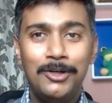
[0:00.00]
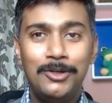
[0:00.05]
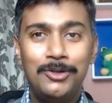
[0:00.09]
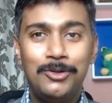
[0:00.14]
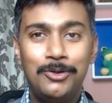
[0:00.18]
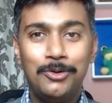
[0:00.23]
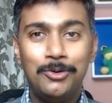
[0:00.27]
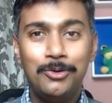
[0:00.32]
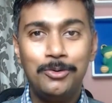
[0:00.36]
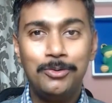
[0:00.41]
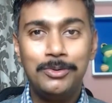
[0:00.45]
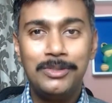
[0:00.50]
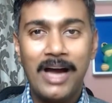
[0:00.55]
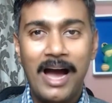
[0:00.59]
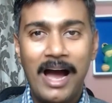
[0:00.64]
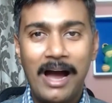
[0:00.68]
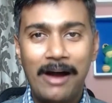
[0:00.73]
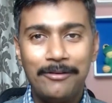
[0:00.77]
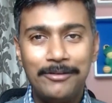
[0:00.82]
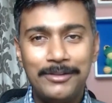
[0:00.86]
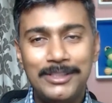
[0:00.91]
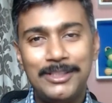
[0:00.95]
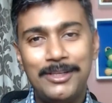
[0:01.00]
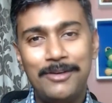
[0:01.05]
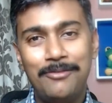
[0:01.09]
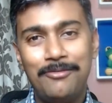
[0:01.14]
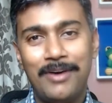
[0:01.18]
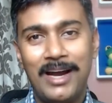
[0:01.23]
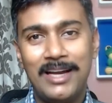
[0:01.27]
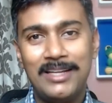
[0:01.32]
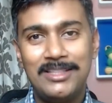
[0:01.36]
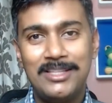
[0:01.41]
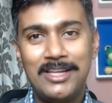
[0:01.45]
to
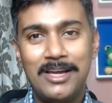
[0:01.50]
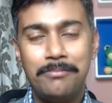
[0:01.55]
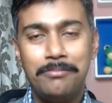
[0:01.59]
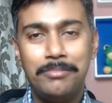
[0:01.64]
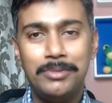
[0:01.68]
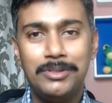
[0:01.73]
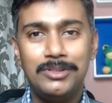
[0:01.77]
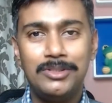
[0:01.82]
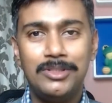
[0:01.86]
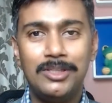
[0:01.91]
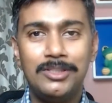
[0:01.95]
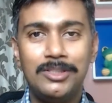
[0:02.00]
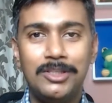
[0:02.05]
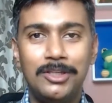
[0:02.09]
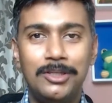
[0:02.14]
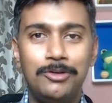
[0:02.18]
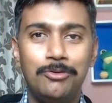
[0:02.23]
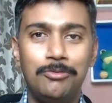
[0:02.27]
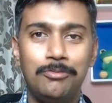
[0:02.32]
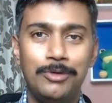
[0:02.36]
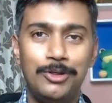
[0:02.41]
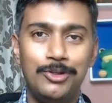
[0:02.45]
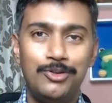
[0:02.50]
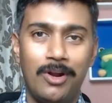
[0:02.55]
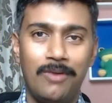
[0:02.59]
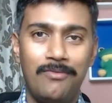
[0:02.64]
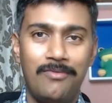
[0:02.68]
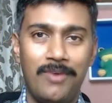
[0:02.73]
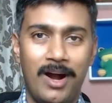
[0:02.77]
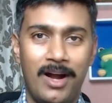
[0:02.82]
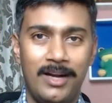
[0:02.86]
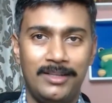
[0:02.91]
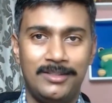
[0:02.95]
diversify their business into mutual
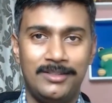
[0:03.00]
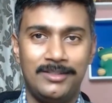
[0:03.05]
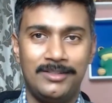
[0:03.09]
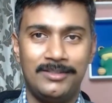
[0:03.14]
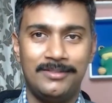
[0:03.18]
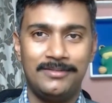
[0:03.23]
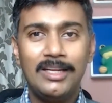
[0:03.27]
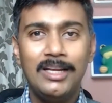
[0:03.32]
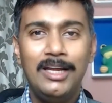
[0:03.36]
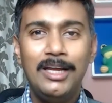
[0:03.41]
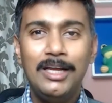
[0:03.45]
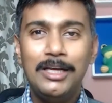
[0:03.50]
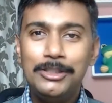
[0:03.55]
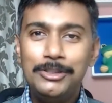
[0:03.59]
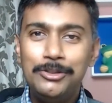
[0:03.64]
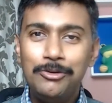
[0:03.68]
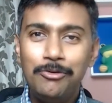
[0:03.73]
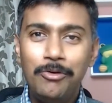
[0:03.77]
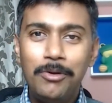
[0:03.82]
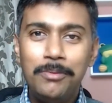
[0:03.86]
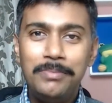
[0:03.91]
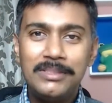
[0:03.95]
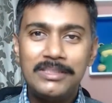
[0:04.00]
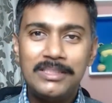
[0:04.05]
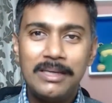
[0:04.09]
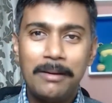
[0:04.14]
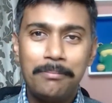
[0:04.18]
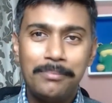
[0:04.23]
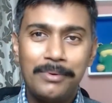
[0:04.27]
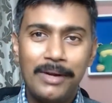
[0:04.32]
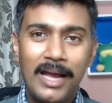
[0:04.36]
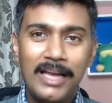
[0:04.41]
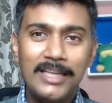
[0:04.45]
funds. You will be
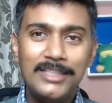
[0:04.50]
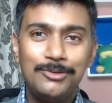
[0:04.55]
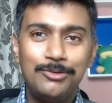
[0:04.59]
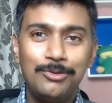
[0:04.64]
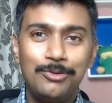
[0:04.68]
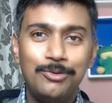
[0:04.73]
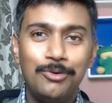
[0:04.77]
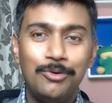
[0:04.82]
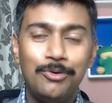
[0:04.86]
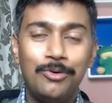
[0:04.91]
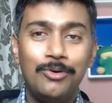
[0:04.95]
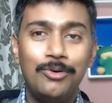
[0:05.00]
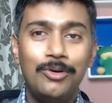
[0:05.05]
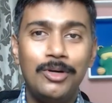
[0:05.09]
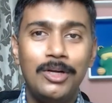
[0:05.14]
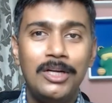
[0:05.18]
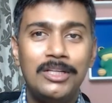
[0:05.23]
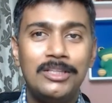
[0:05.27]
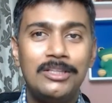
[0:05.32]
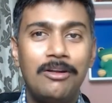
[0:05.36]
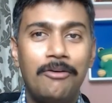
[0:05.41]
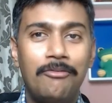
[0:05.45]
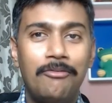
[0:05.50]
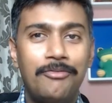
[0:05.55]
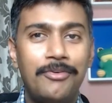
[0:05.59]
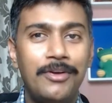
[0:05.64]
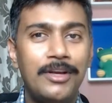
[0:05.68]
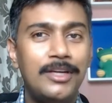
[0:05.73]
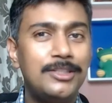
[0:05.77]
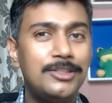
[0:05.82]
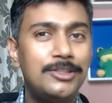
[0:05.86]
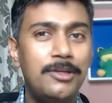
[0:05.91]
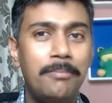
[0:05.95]
surprised to know the
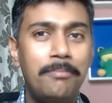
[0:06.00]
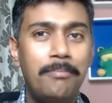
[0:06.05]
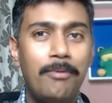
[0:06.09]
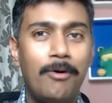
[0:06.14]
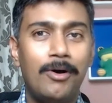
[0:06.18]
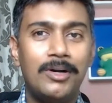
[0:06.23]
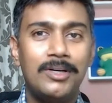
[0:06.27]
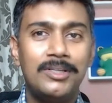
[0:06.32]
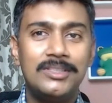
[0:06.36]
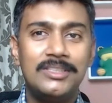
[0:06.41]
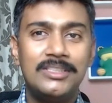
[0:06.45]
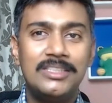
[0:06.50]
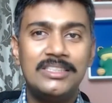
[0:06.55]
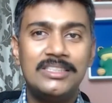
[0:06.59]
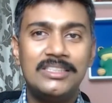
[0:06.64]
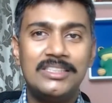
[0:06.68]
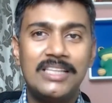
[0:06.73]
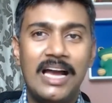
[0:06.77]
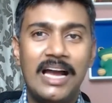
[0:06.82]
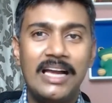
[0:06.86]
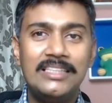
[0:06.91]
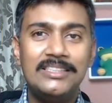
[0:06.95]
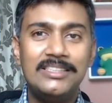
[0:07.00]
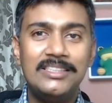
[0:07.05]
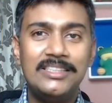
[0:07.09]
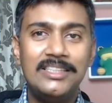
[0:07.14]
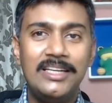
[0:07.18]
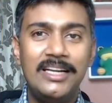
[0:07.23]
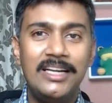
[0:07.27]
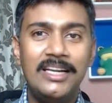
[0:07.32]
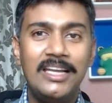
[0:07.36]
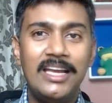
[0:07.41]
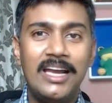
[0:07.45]
fixed deposit size in
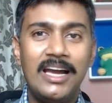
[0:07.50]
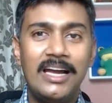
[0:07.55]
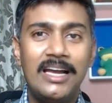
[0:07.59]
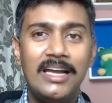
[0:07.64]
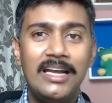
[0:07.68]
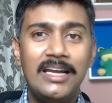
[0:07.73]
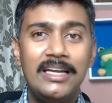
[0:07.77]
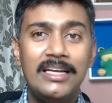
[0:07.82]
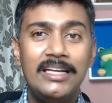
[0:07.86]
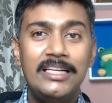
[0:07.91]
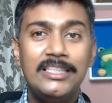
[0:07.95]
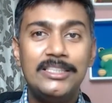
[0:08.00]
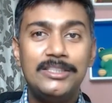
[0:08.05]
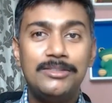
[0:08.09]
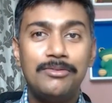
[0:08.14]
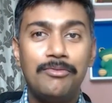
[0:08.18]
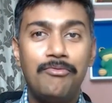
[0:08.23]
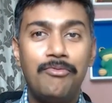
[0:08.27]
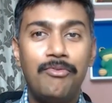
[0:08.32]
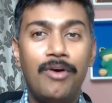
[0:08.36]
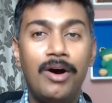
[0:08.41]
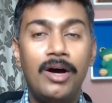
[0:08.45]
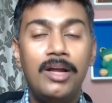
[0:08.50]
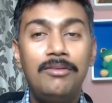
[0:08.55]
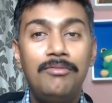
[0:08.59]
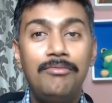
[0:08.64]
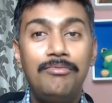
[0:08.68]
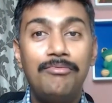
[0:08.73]
India is one hundred